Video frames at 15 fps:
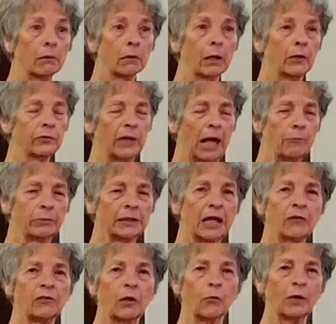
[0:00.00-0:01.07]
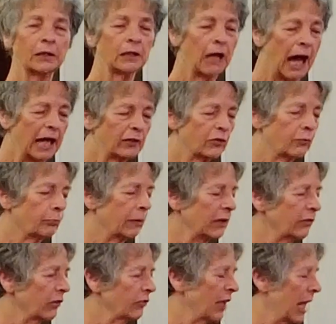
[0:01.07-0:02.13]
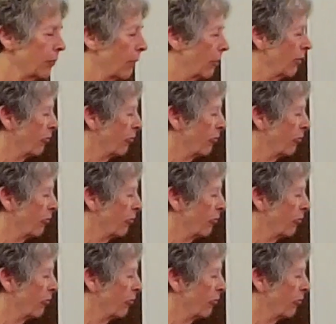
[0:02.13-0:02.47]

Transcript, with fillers: Because I believe that when God spreads a table